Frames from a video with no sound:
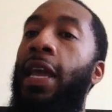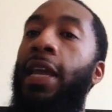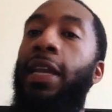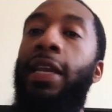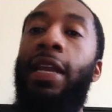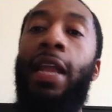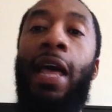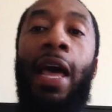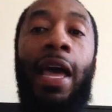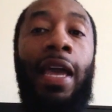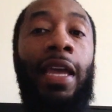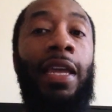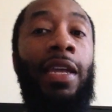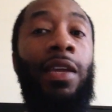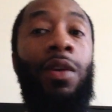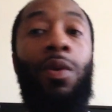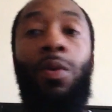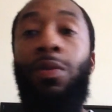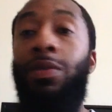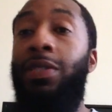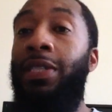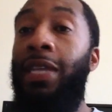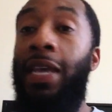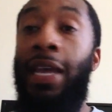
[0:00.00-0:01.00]
that lion
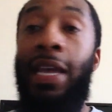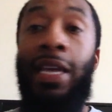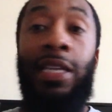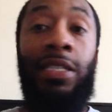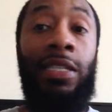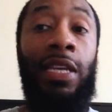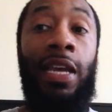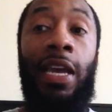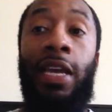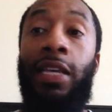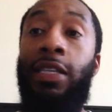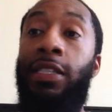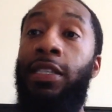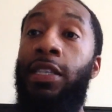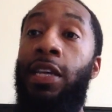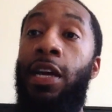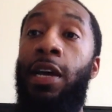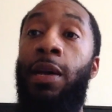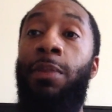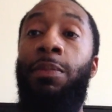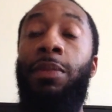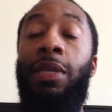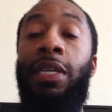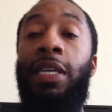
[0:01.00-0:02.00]
gonna tear his ass
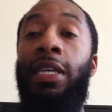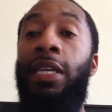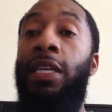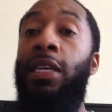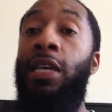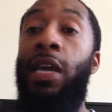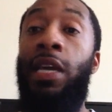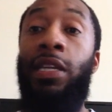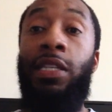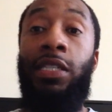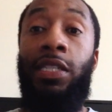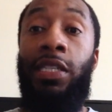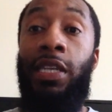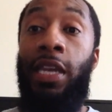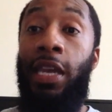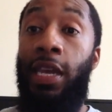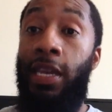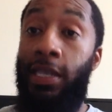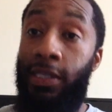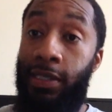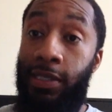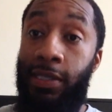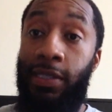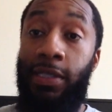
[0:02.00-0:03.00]
up. He ain't got a
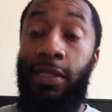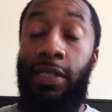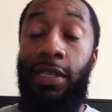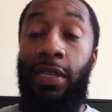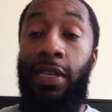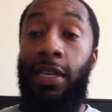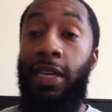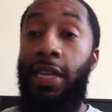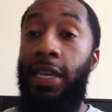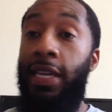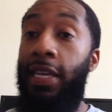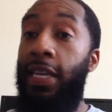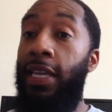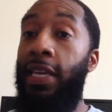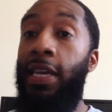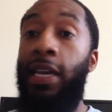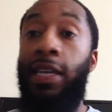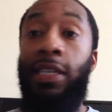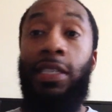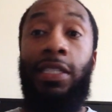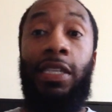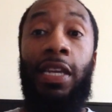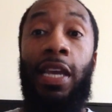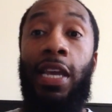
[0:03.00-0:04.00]
chance. He ain't
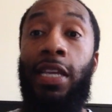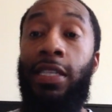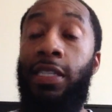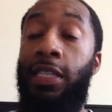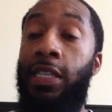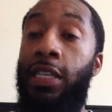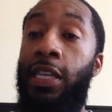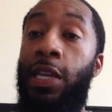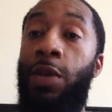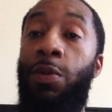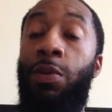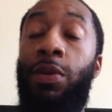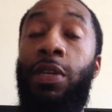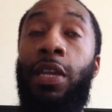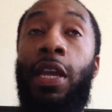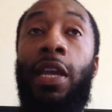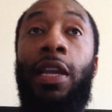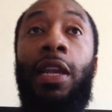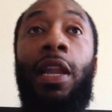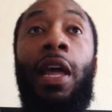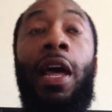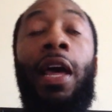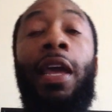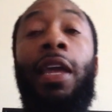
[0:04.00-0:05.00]
got a chance in there with
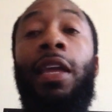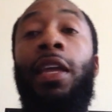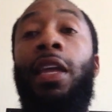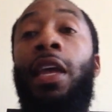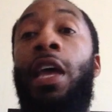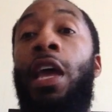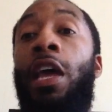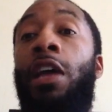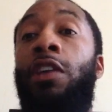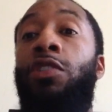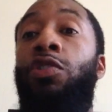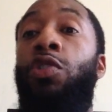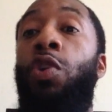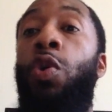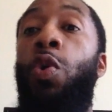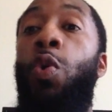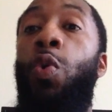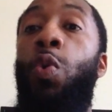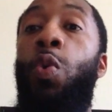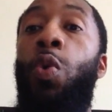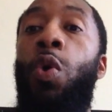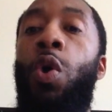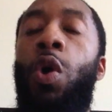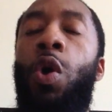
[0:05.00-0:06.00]
that lion.
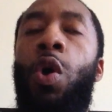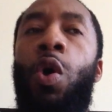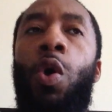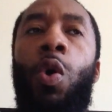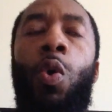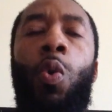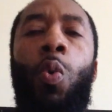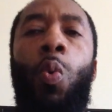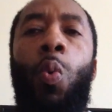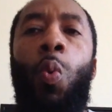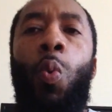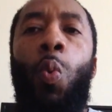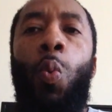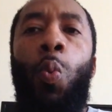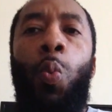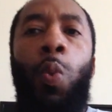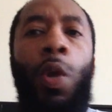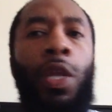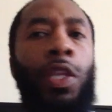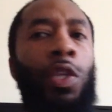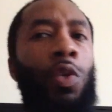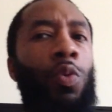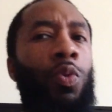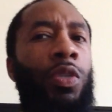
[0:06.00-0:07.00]
So
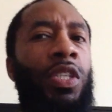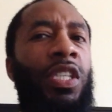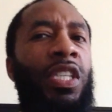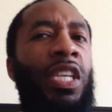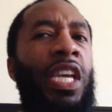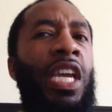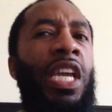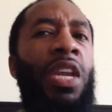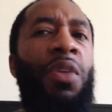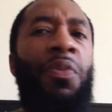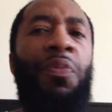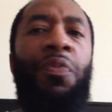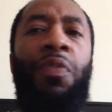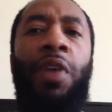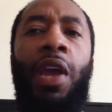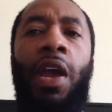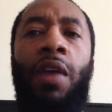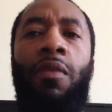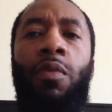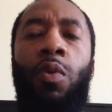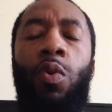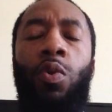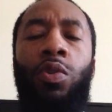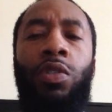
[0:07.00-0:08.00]
when you see the
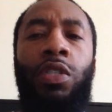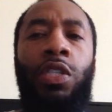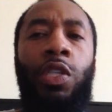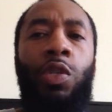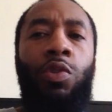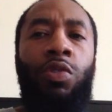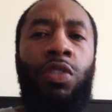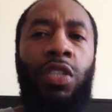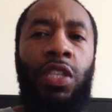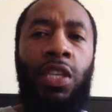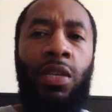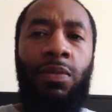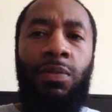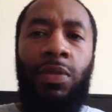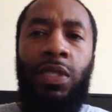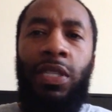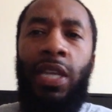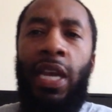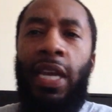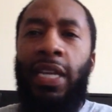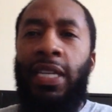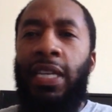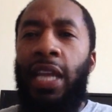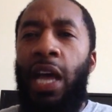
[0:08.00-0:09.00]
Pharaohs and you see them
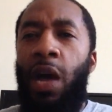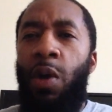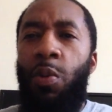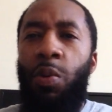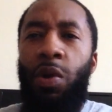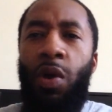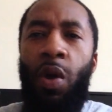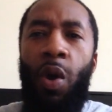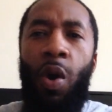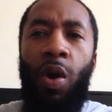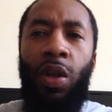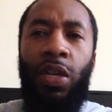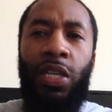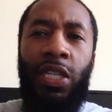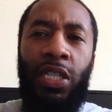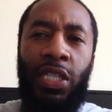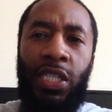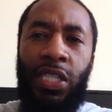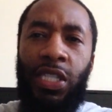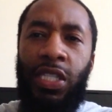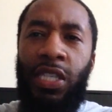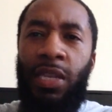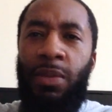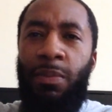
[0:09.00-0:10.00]
decked out with all
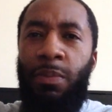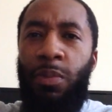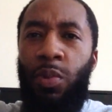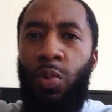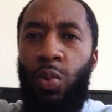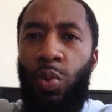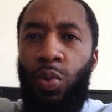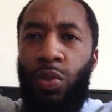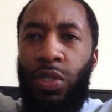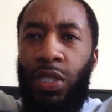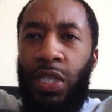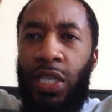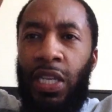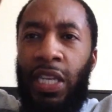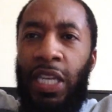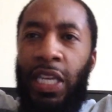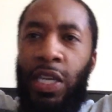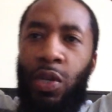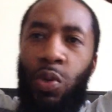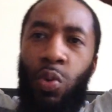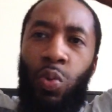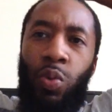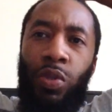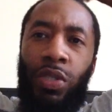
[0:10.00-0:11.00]
these symbols and
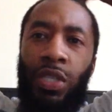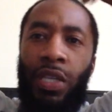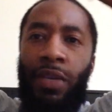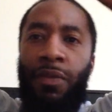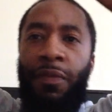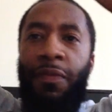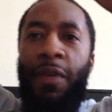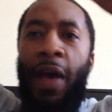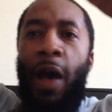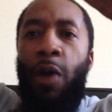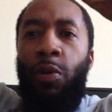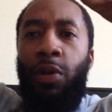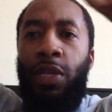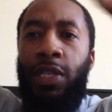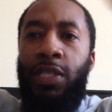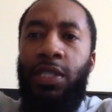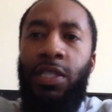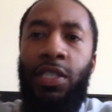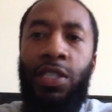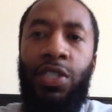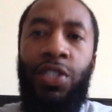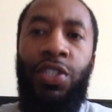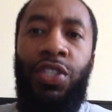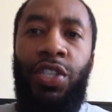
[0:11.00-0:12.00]
eagles and
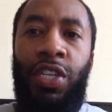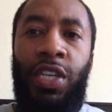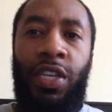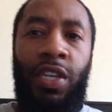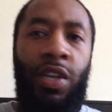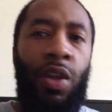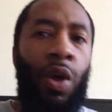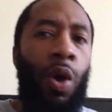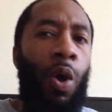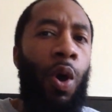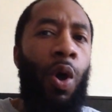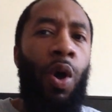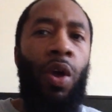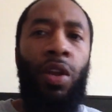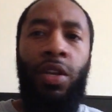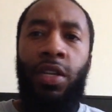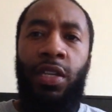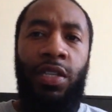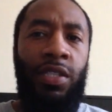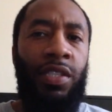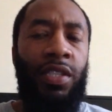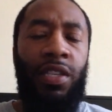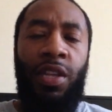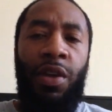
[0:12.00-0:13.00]
falcons and shit and all
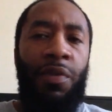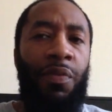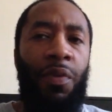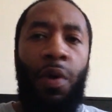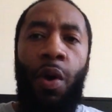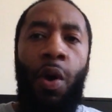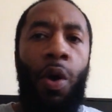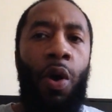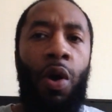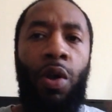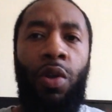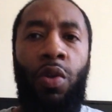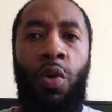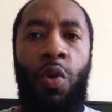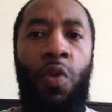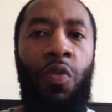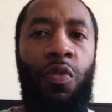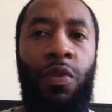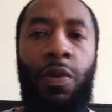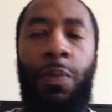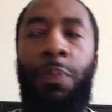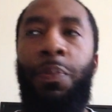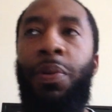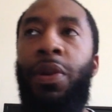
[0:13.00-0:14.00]
this stuff all
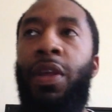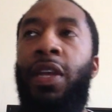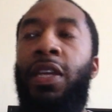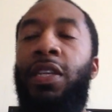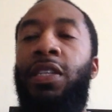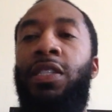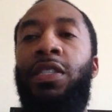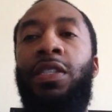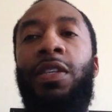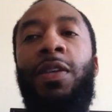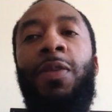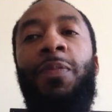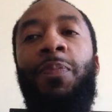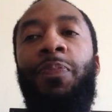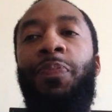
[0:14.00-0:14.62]
over the place,